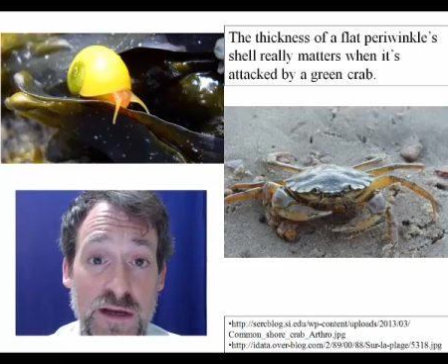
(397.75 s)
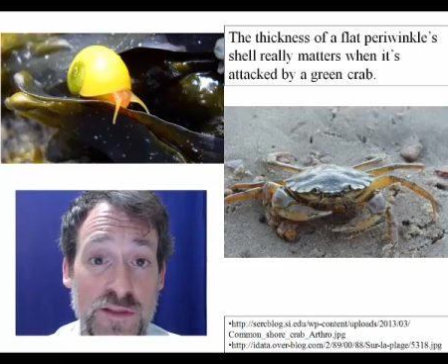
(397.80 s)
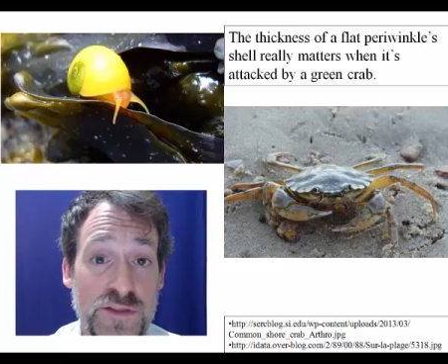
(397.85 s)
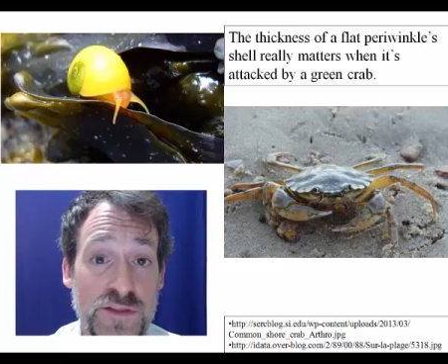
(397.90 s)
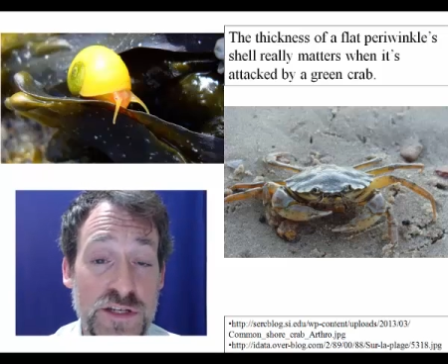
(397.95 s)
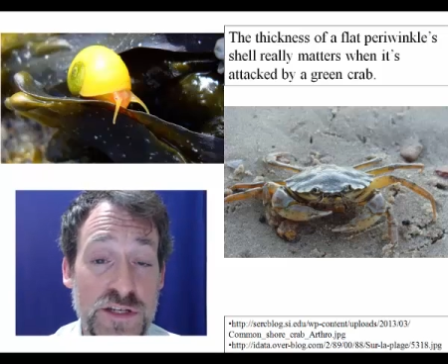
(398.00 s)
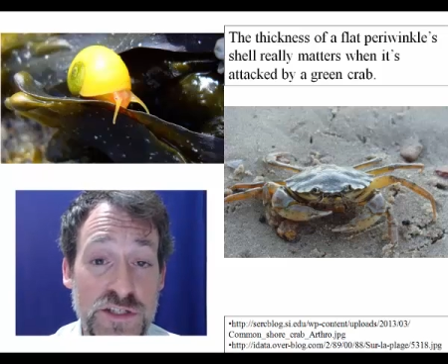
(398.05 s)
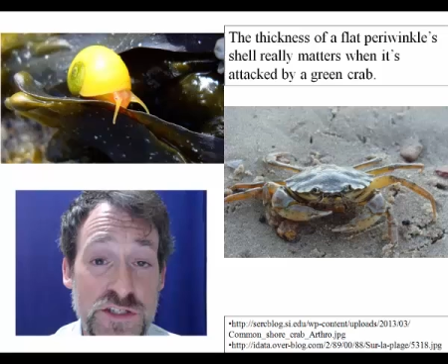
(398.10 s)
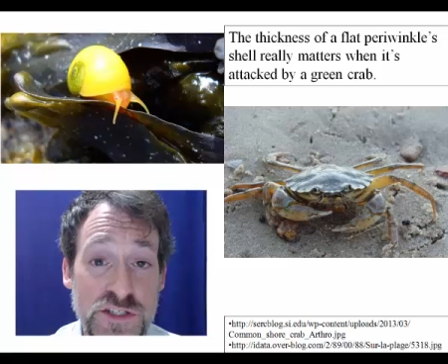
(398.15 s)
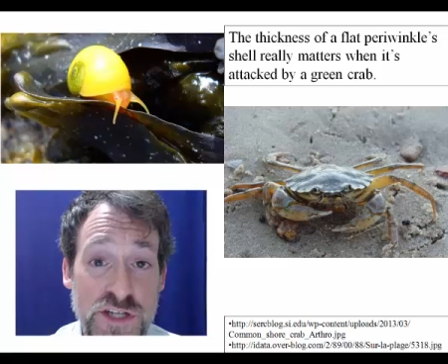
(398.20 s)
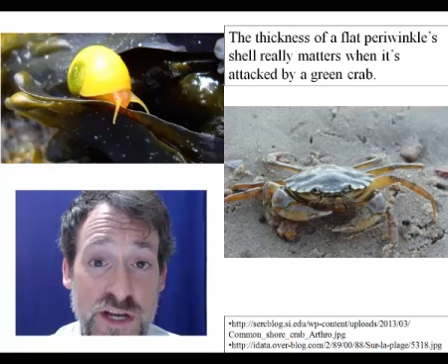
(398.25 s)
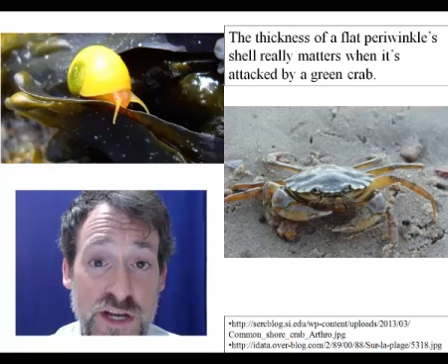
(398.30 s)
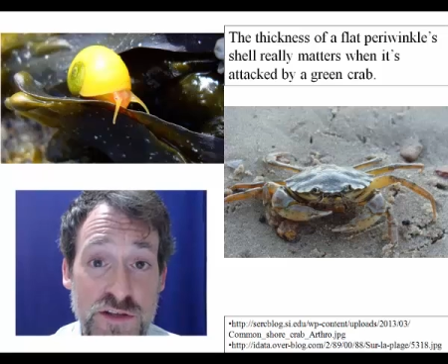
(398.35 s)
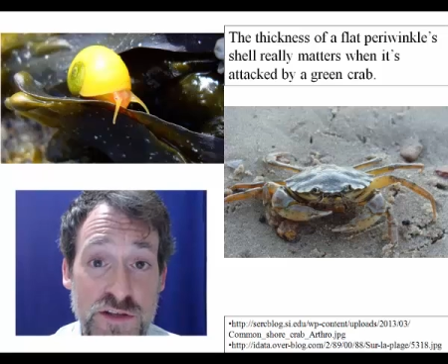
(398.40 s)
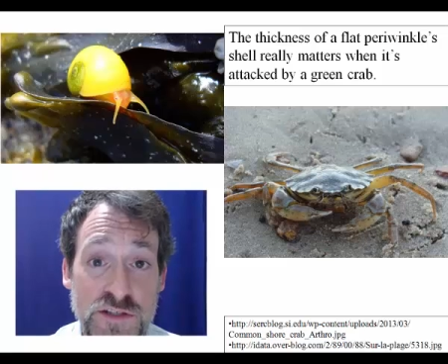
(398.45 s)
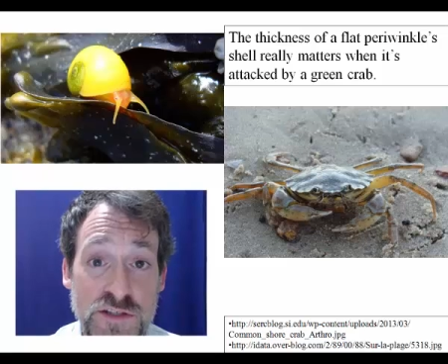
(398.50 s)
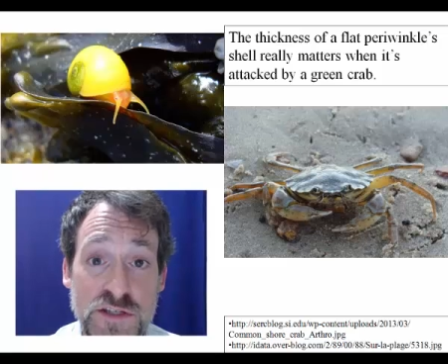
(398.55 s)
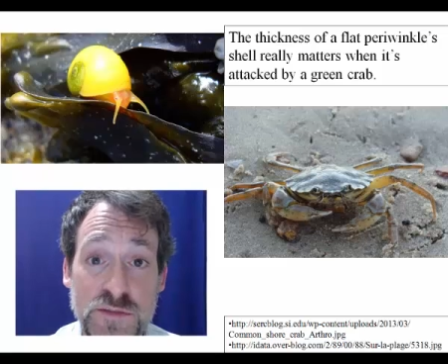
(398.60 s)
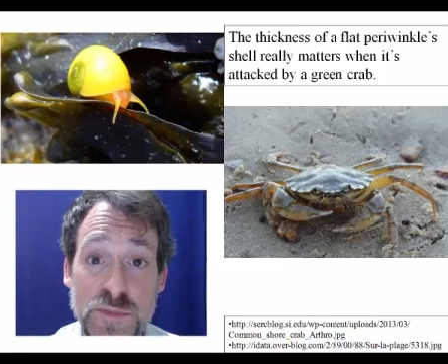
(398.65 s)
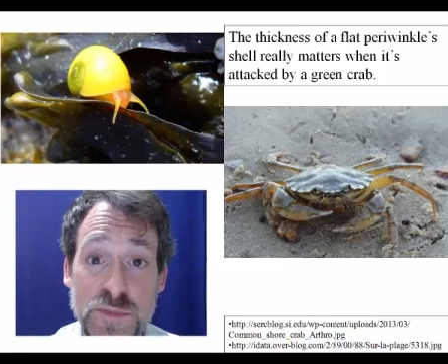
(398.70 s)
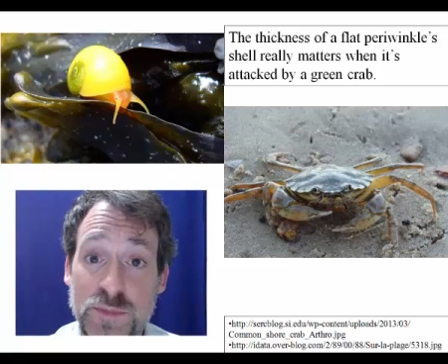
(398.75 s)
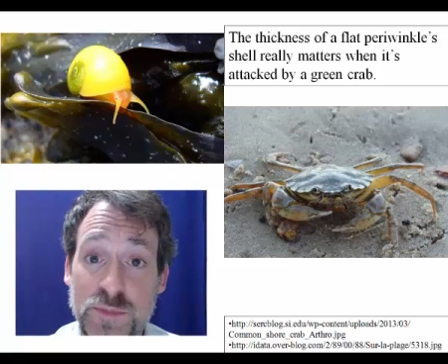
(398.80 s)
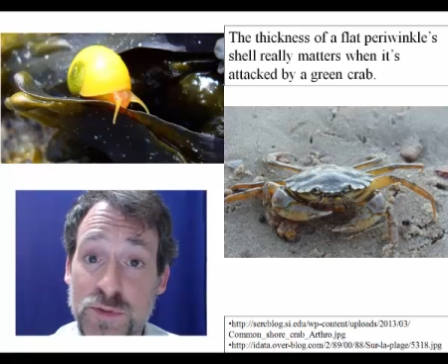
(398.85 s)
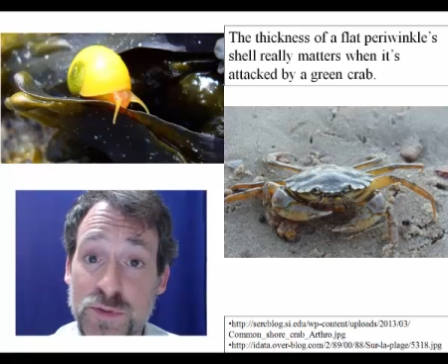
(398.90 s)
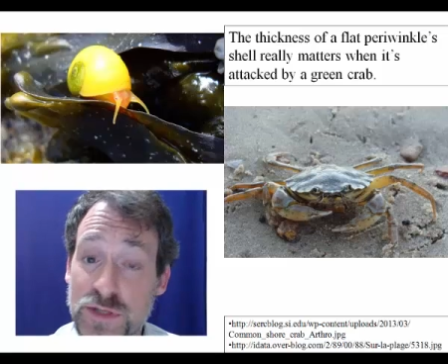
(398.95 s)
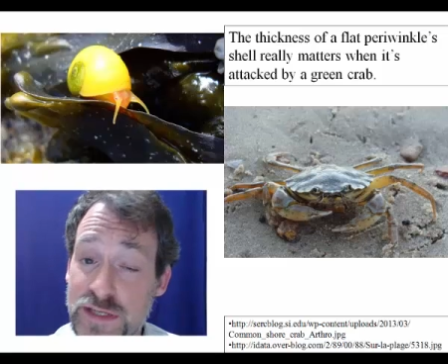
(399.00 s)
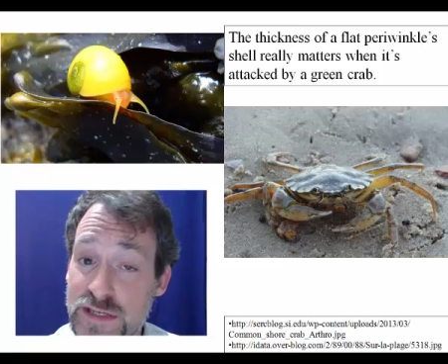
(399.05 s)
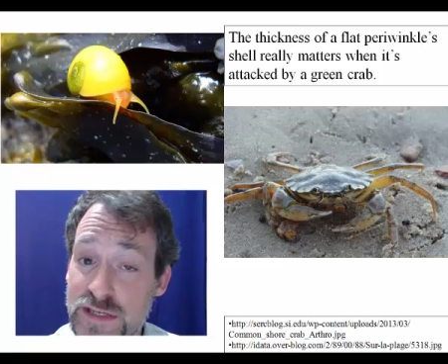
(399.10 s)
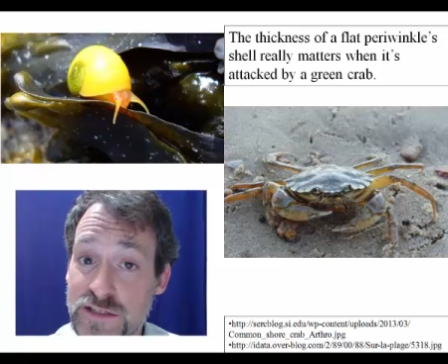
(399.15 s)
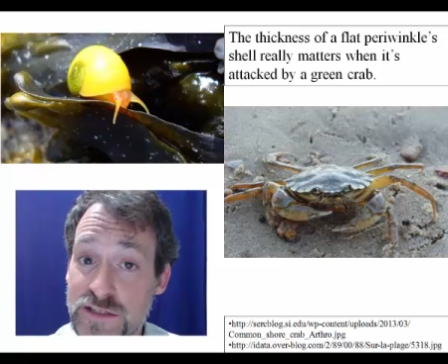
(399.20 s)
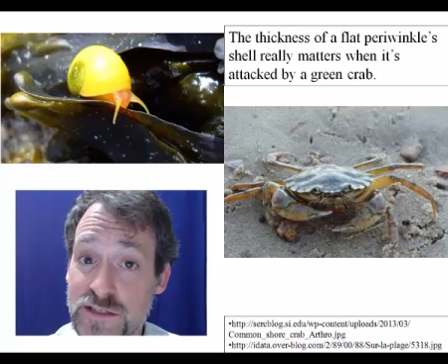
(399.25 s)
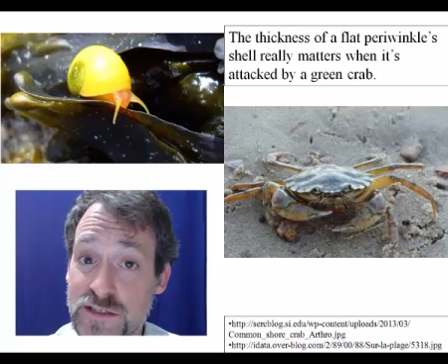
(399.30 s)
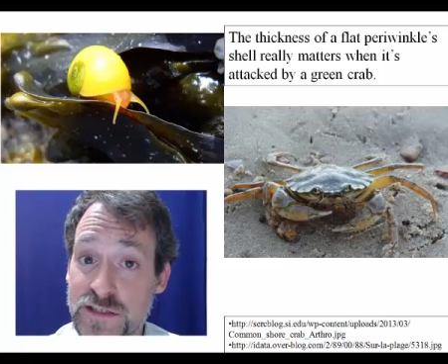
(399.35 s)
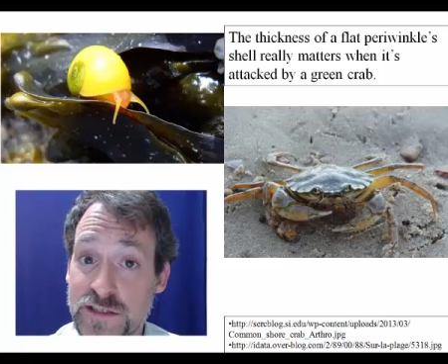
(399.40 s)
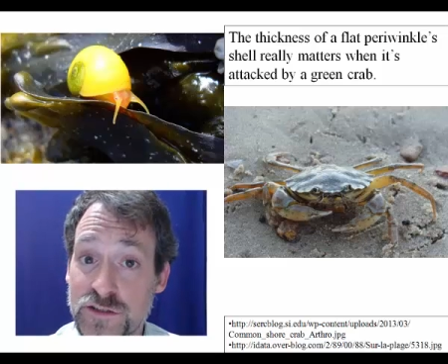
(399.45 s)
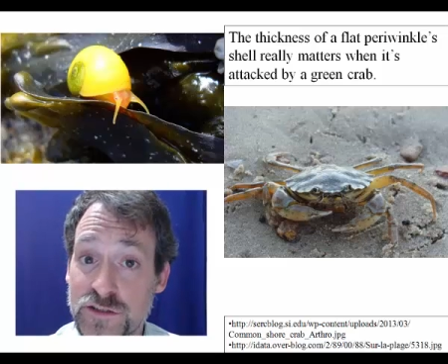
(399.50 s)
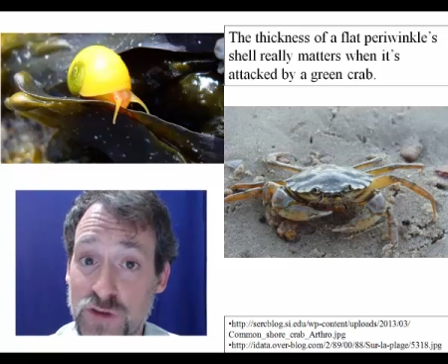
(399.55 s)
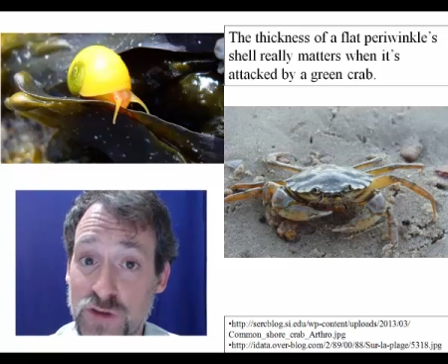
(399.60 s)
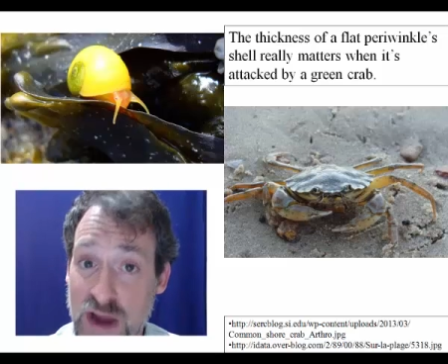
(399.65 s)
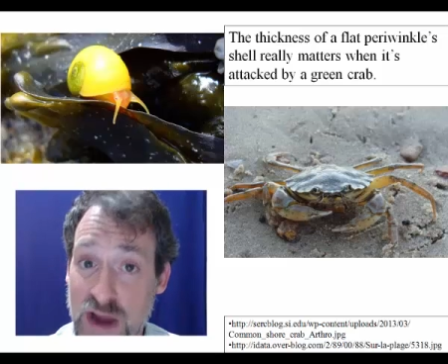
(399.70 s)
Thin shells can be pretty easily
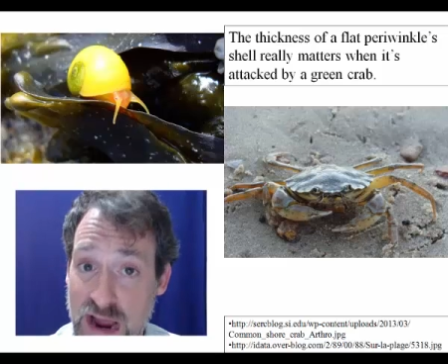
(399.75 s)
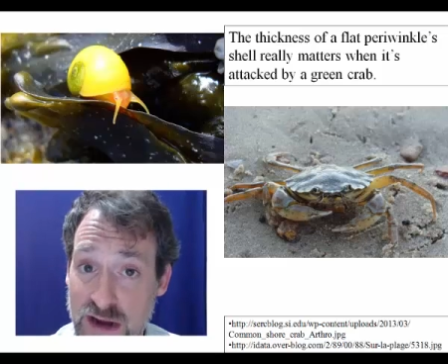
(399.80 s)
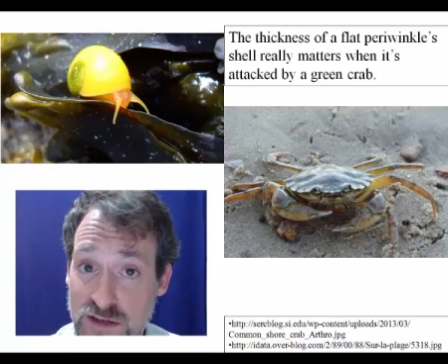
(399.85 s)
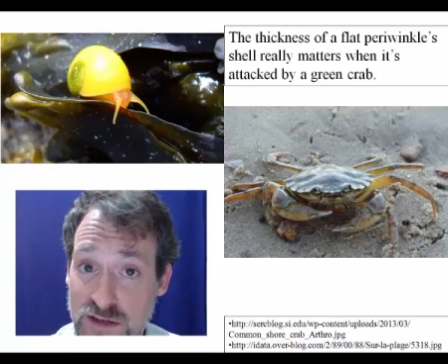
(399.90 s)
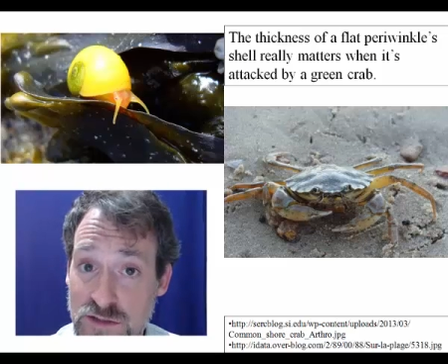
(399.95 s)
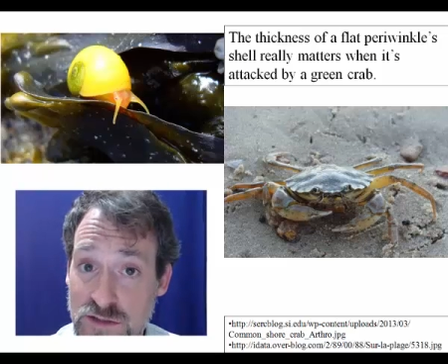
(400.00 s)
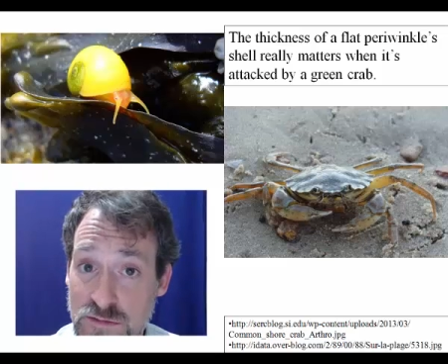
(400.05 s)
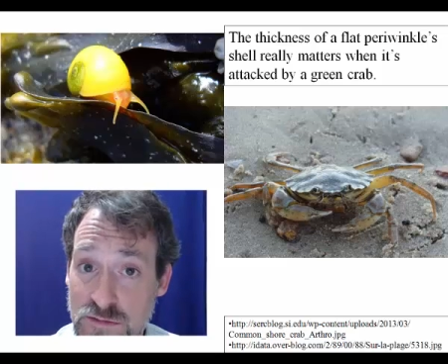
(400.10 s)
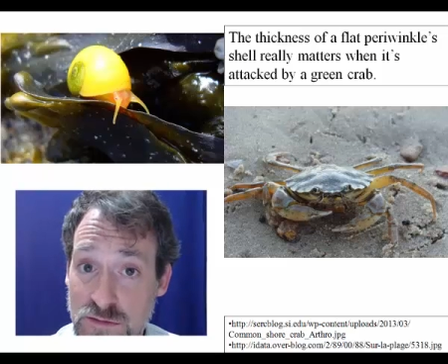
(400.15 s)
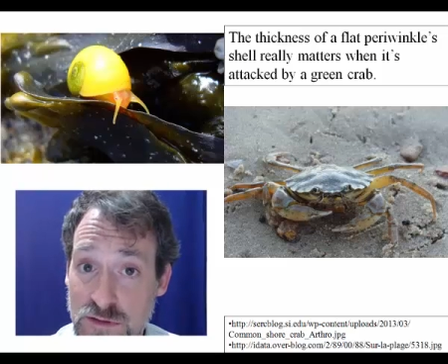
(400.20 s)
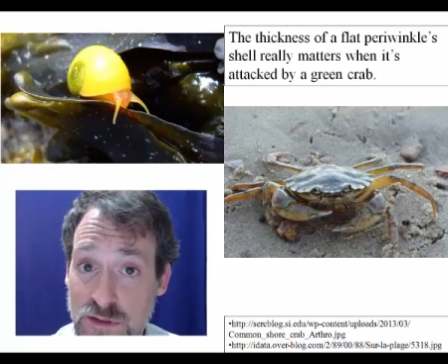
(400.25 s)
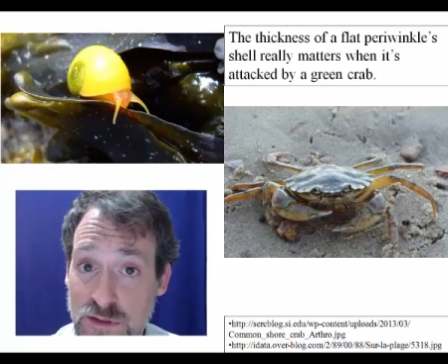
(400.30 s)
cracked